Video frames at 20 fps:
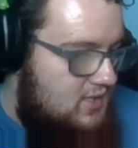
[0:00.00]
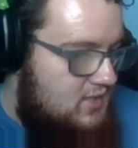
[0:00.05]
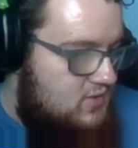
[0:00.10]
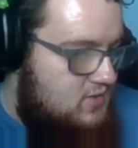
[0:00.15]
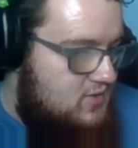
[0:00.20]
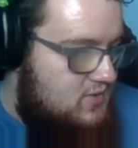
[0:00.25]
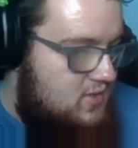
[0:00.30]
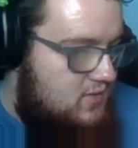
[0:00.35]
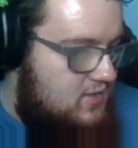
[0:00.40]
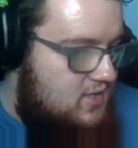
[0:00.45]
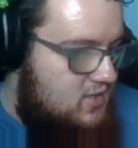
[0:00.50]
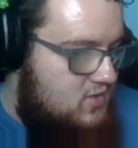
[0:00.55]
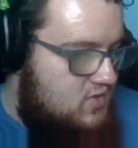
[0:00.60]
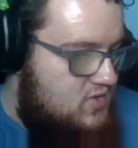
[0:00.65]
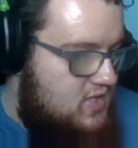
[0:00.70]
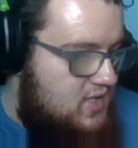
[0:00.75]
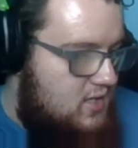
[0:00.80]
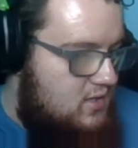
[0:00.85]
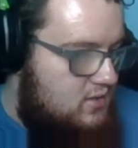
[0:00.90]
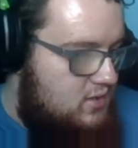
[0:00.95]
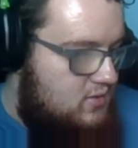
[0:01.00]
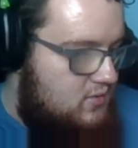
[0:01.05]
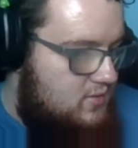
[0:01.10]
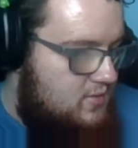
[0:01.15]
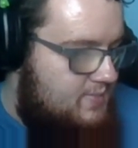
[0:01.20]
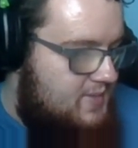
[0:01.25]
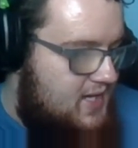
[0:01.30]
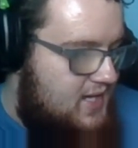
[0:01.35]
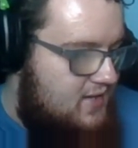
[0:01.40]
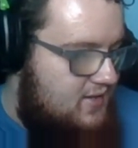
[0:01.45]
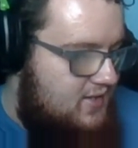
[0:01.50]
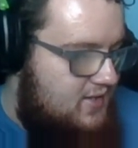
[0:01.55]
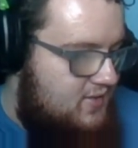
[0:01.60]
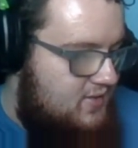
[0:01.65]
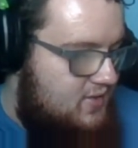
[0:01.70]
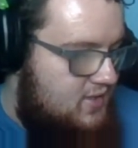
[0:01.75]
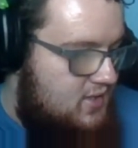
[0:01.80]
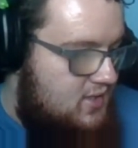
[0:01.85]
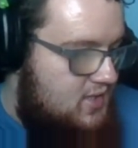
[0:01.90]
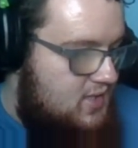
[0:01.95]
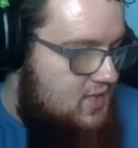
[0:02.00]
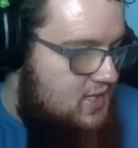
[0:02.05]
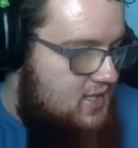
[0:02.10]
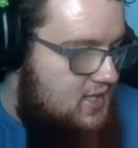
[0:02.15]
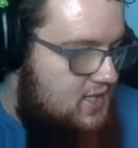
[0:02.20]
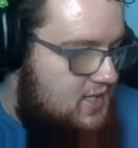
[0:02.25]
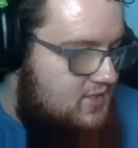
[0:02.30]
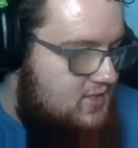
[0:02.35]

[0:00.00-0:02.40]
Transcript: So here's the article about it. Uh,